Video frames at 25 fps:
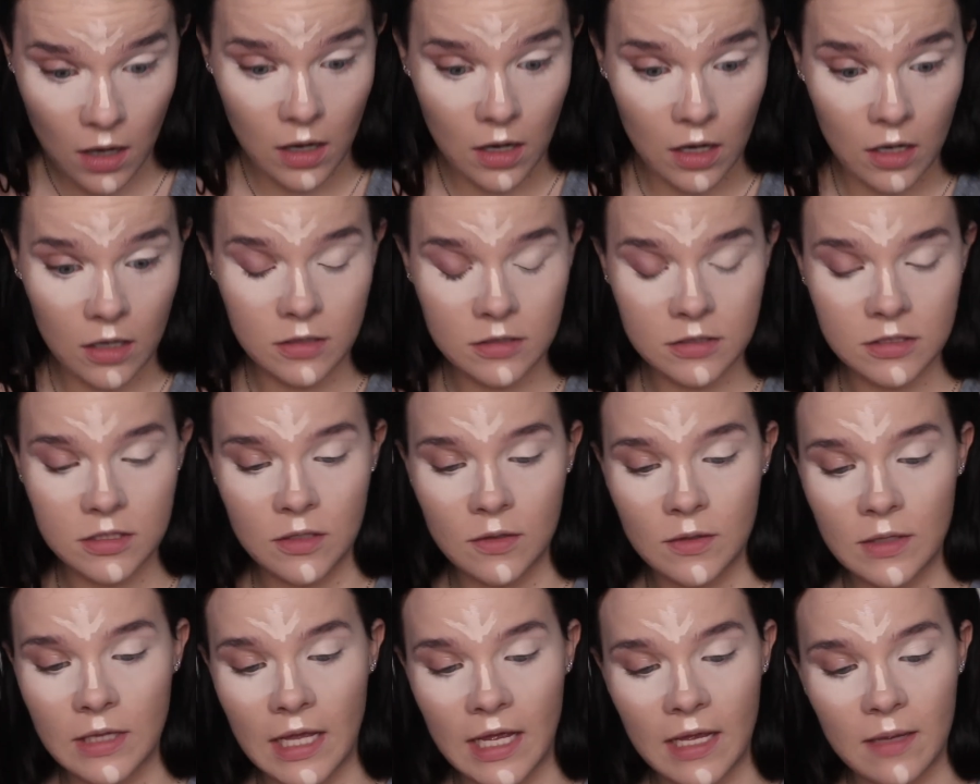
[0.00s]

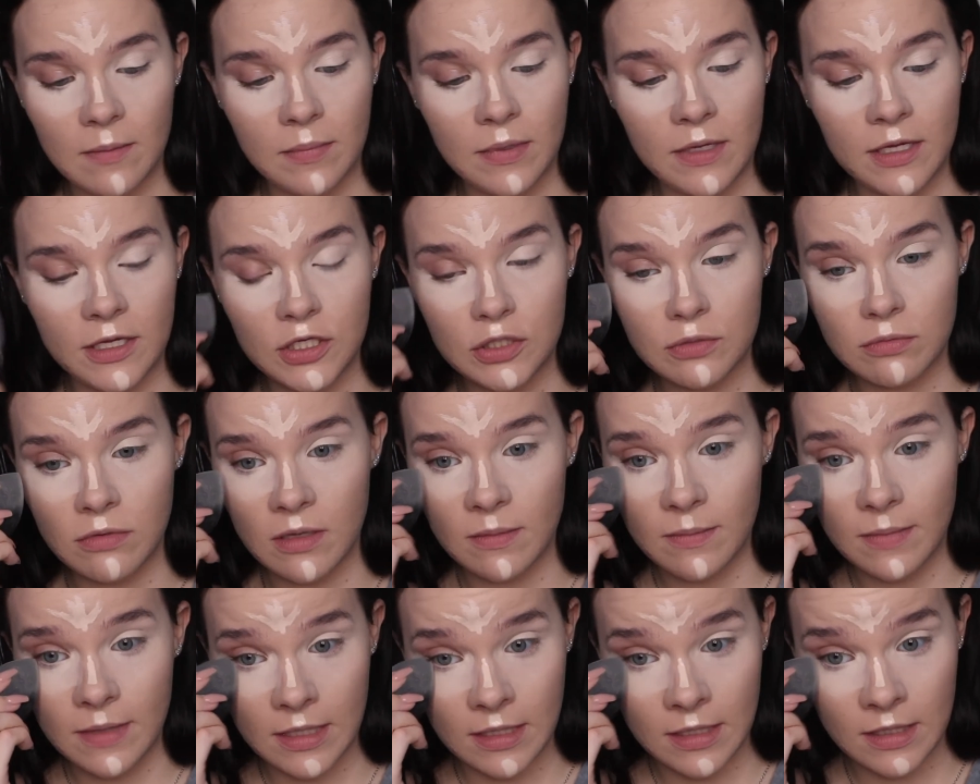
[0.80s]
Also, Light Peach
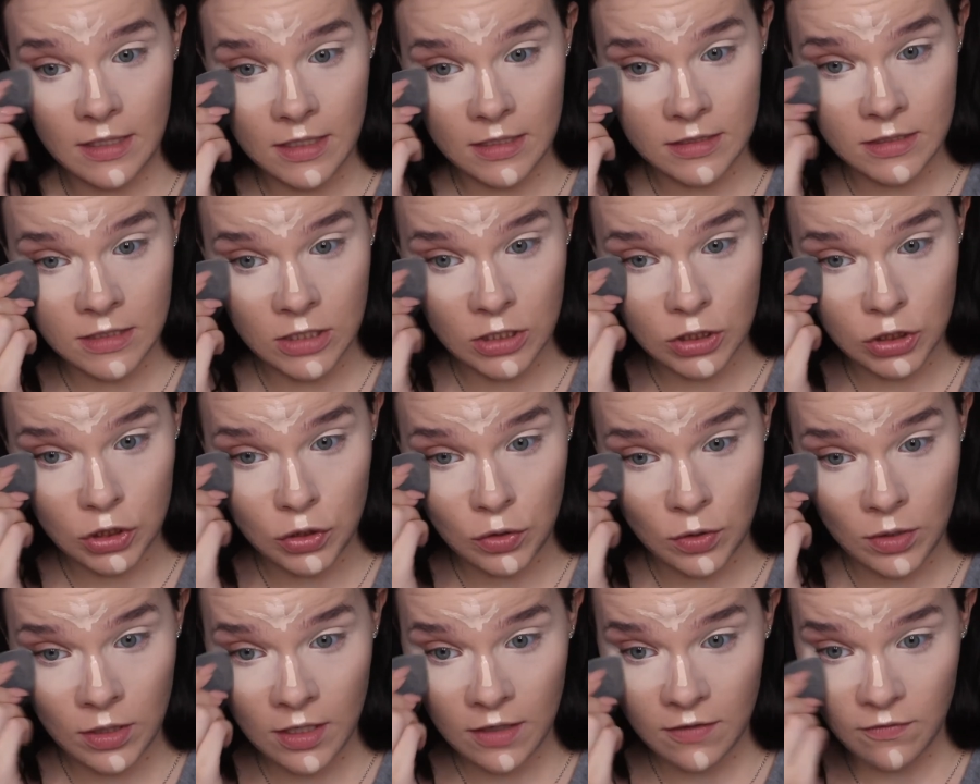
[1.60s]
might be a touch
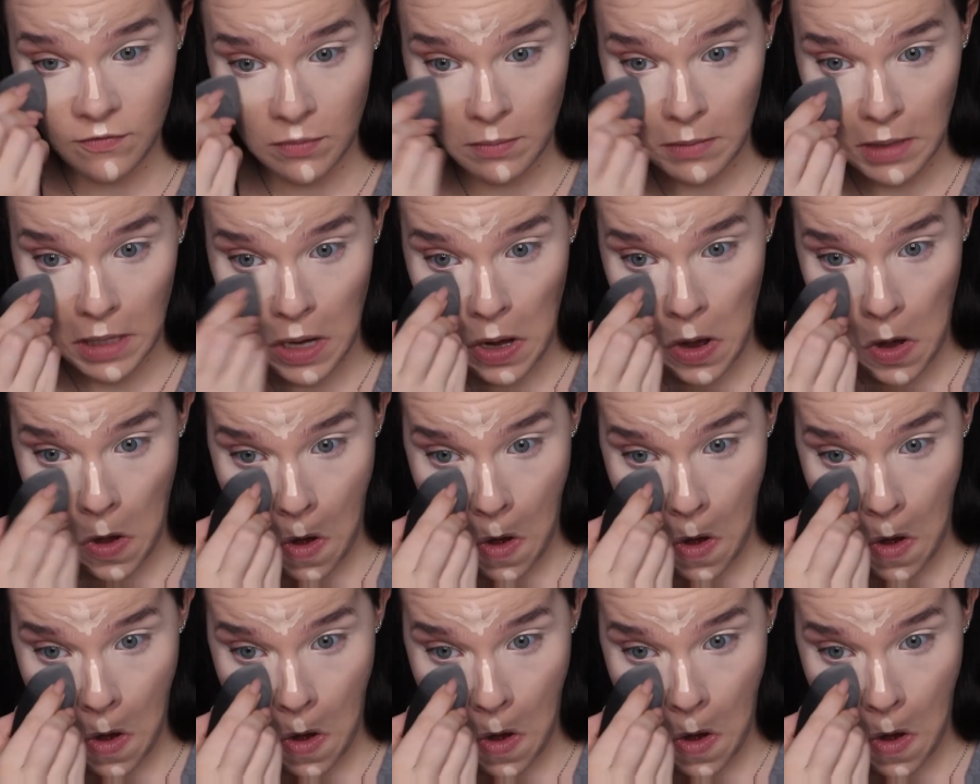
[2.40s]
too light for me.